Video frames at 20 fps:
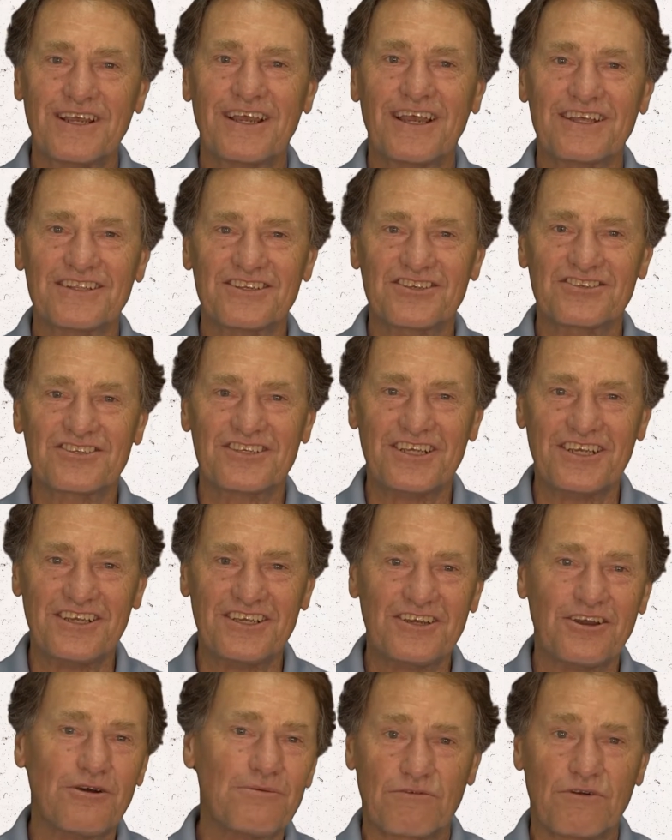and the
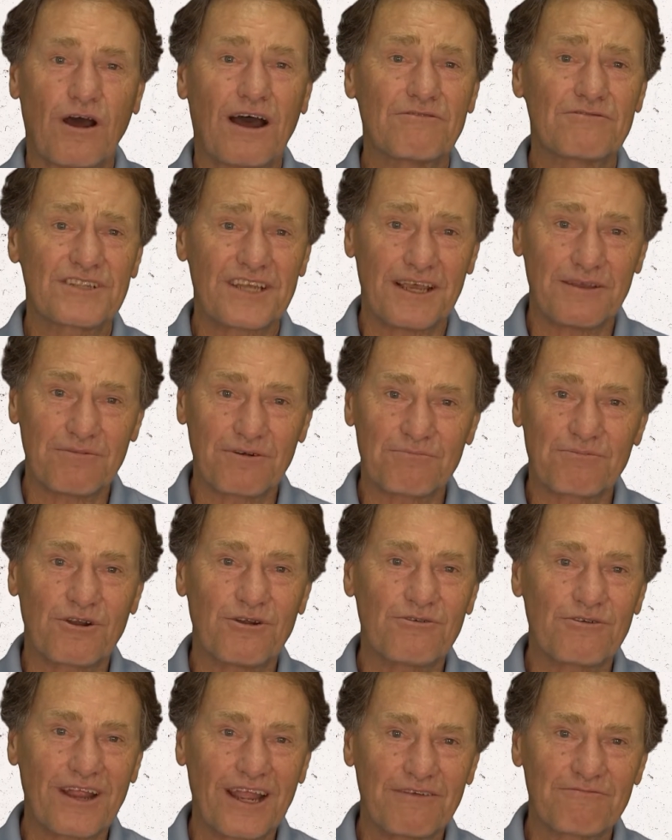CEO Roundtable
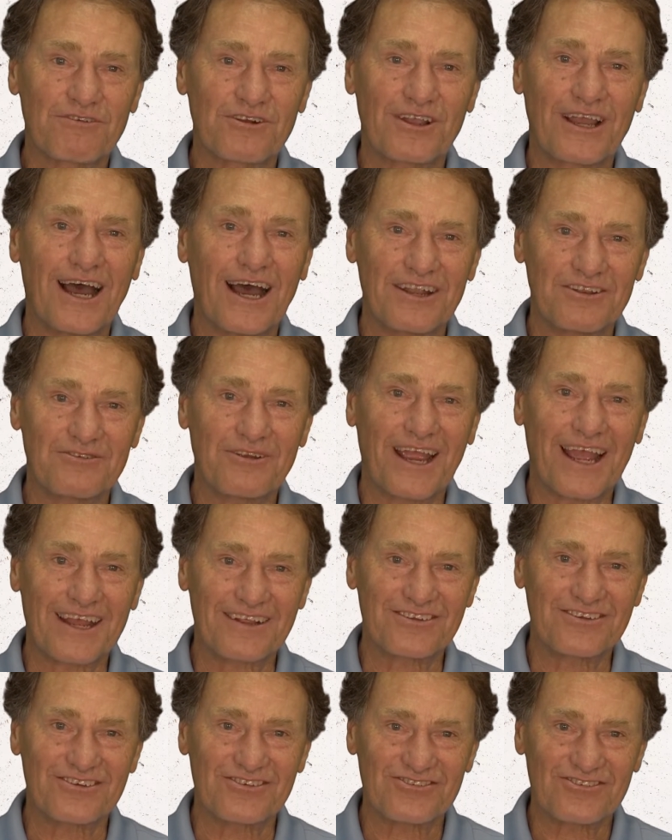Program for
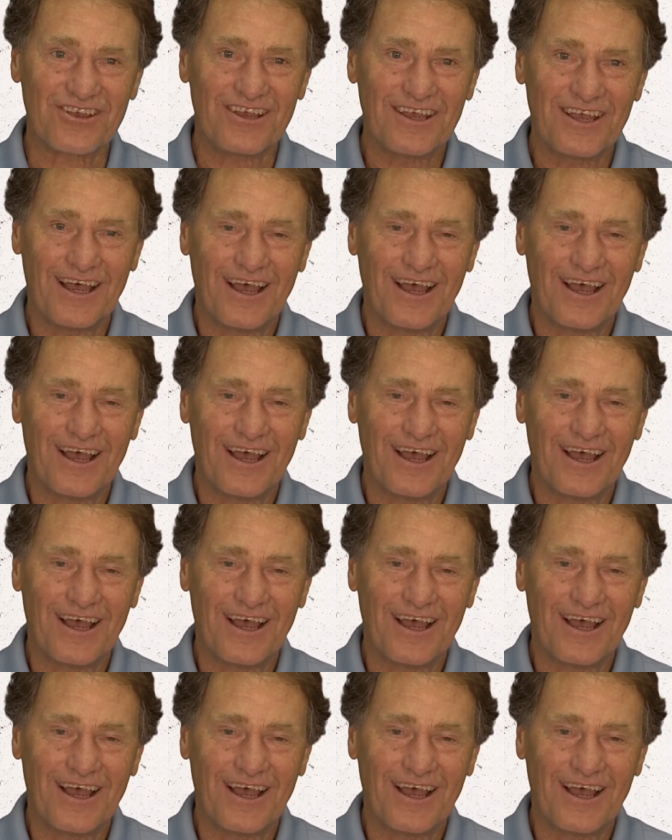Contractors.